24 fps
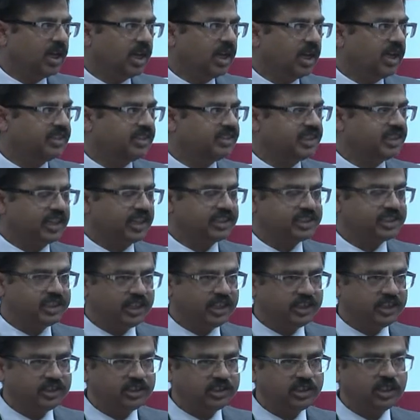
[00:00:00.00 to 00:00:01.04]
its
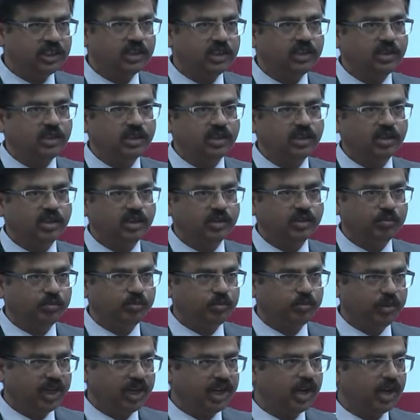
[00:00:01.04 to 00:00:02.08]
extension,
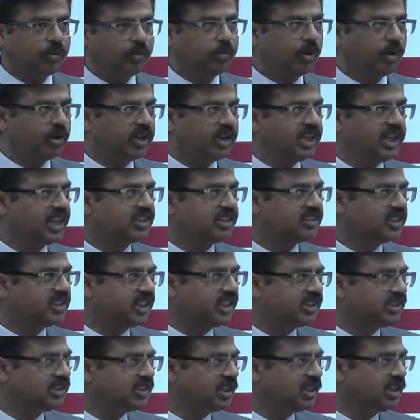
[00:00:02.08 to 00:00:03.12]
mineral body
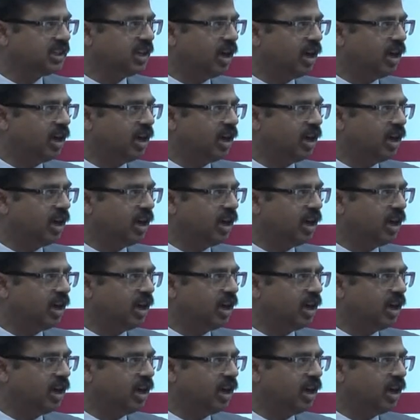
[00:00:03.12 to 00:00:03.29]
extension,